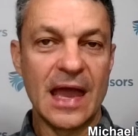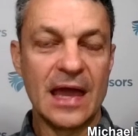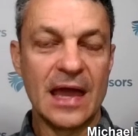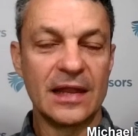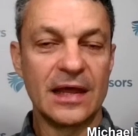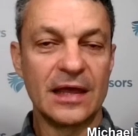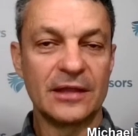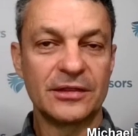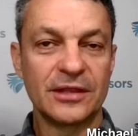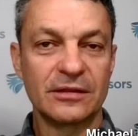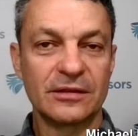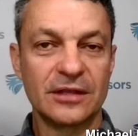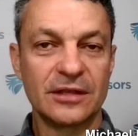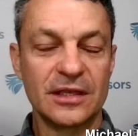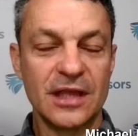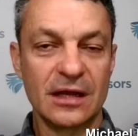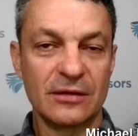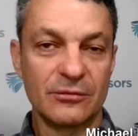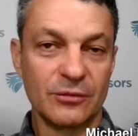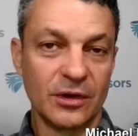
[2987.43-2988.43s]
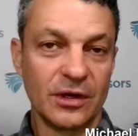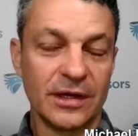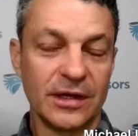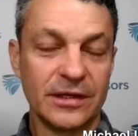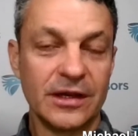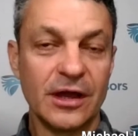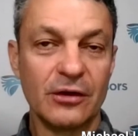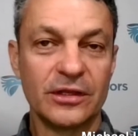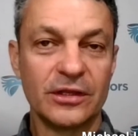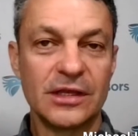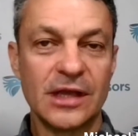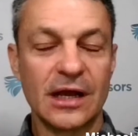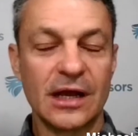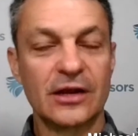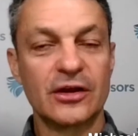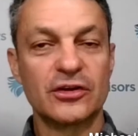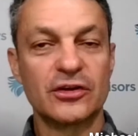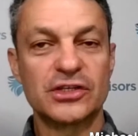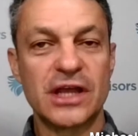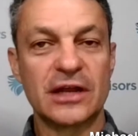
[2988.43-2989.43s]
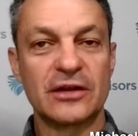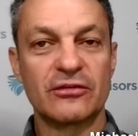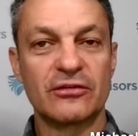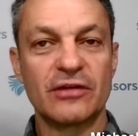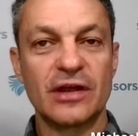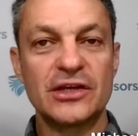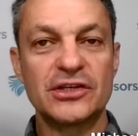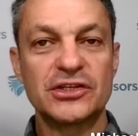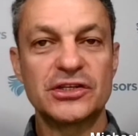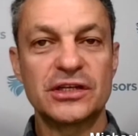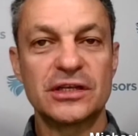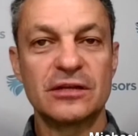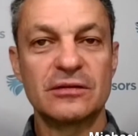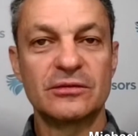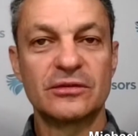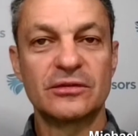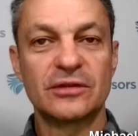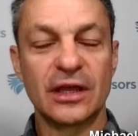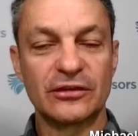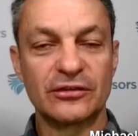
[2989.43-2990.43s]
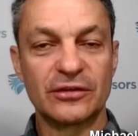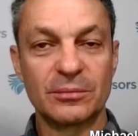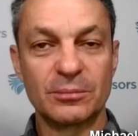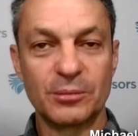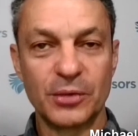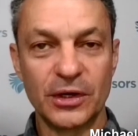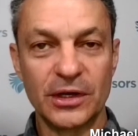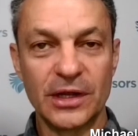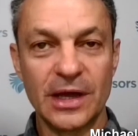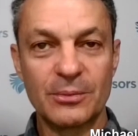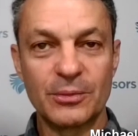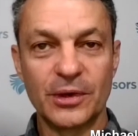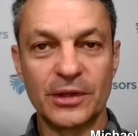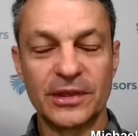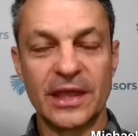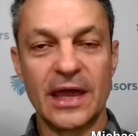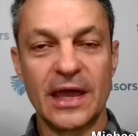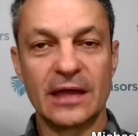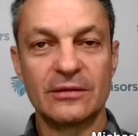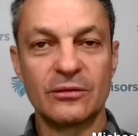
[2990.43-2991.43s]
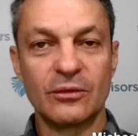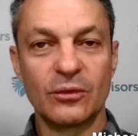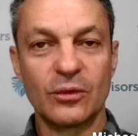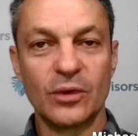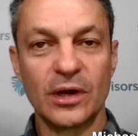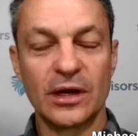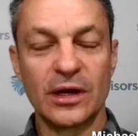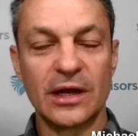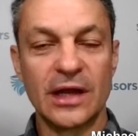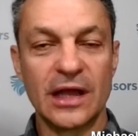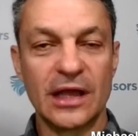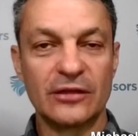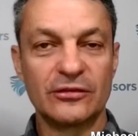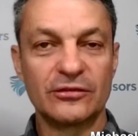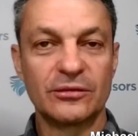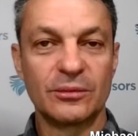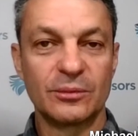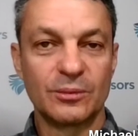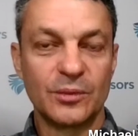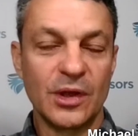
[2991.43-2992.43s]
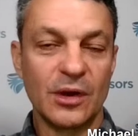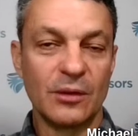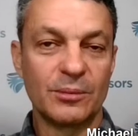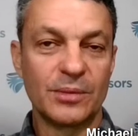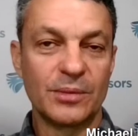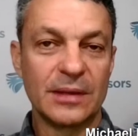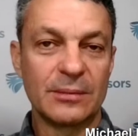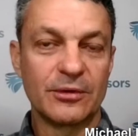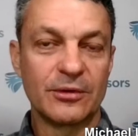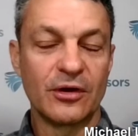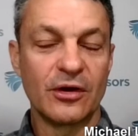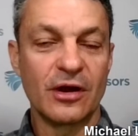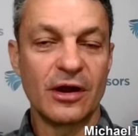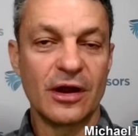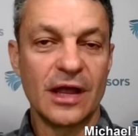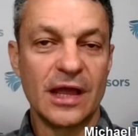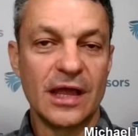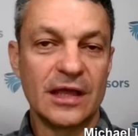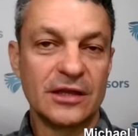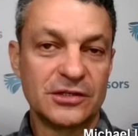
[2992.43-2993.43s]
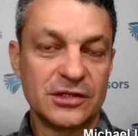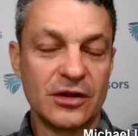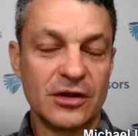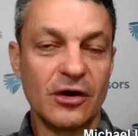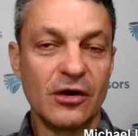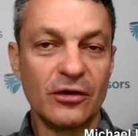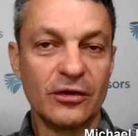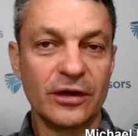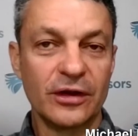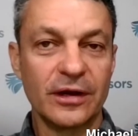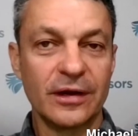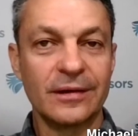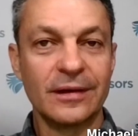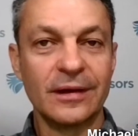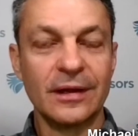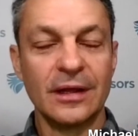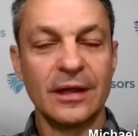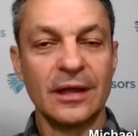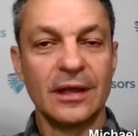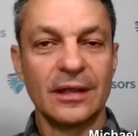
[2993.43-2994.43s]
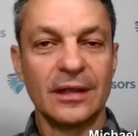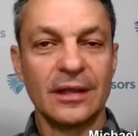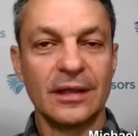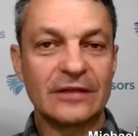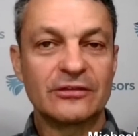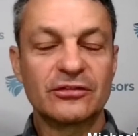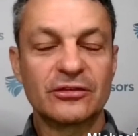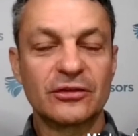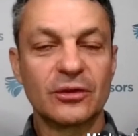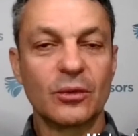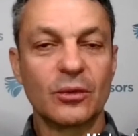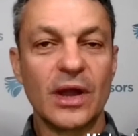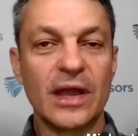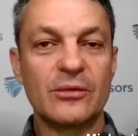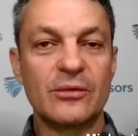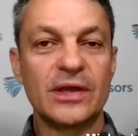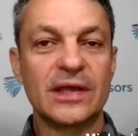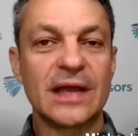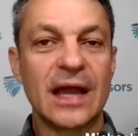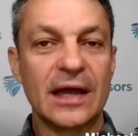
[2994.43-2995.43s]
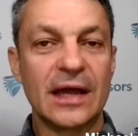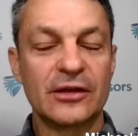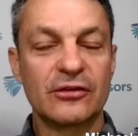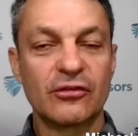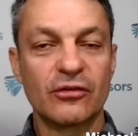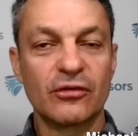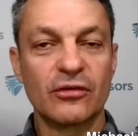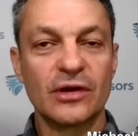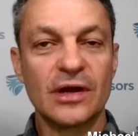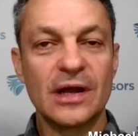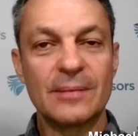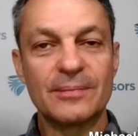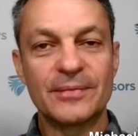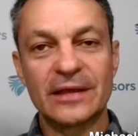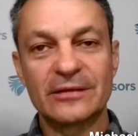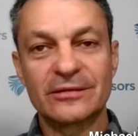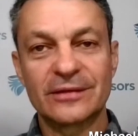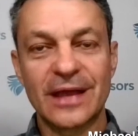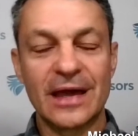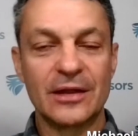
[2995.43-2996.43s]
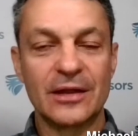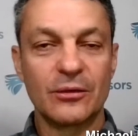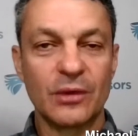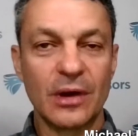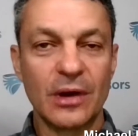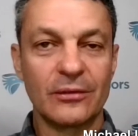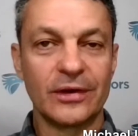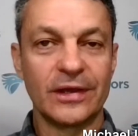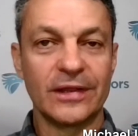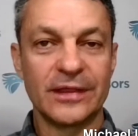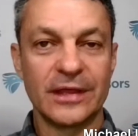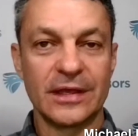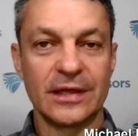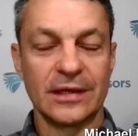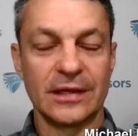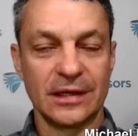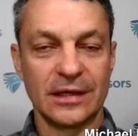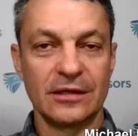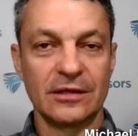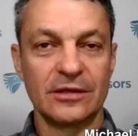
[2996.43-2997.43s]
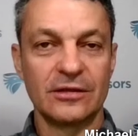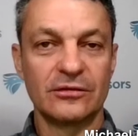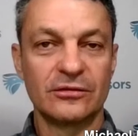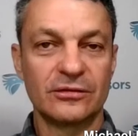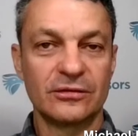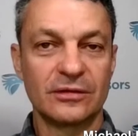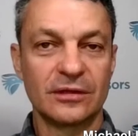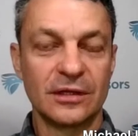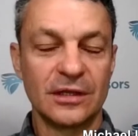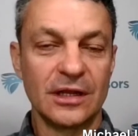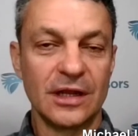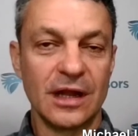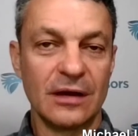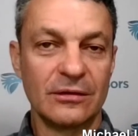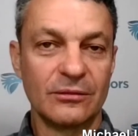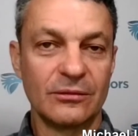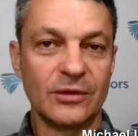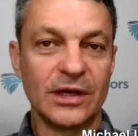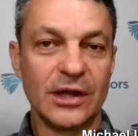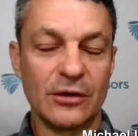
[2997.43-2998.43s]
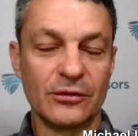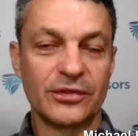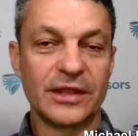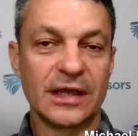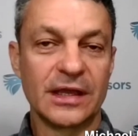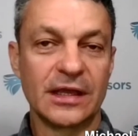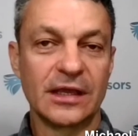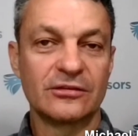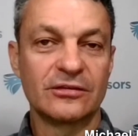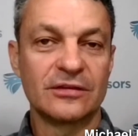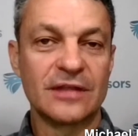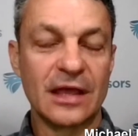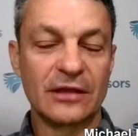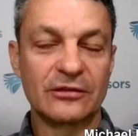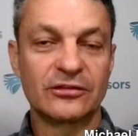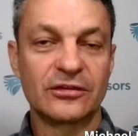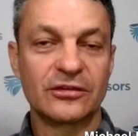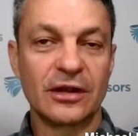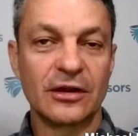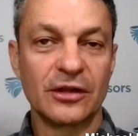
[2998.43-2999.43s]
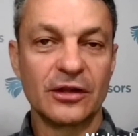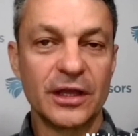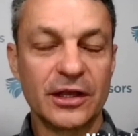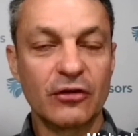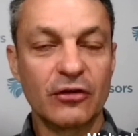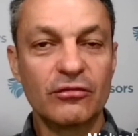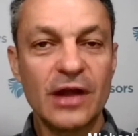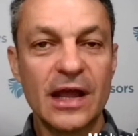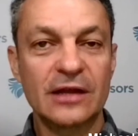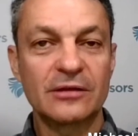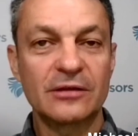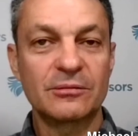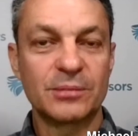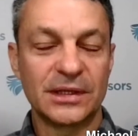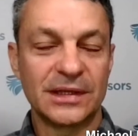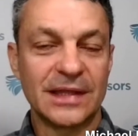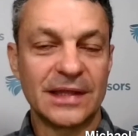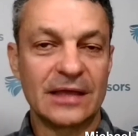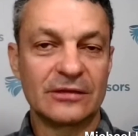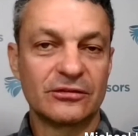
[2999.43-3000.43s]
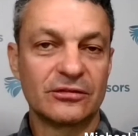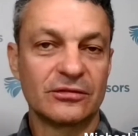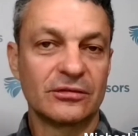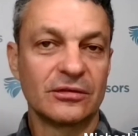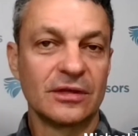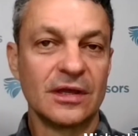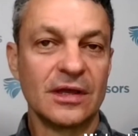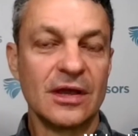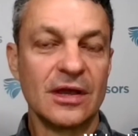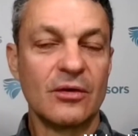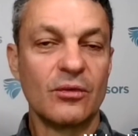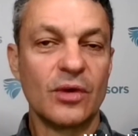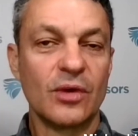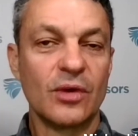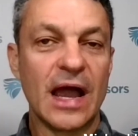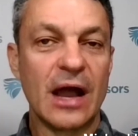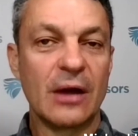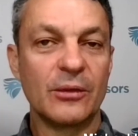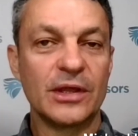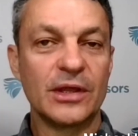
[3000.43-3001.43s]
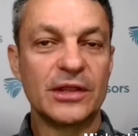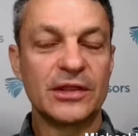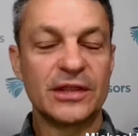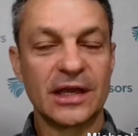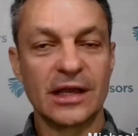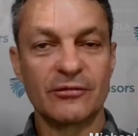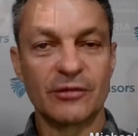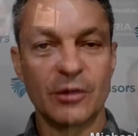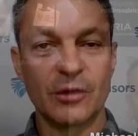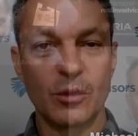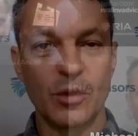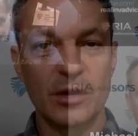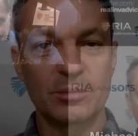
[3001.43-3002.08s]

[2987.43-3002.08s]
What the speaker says: And I think I know the younger generation doesn't put up with that. Whereas, you know, people our age and older, that's the way we kind of grew up. That's kind of what we think is, you know, we don't think it's necessarily correct, but that's how we think of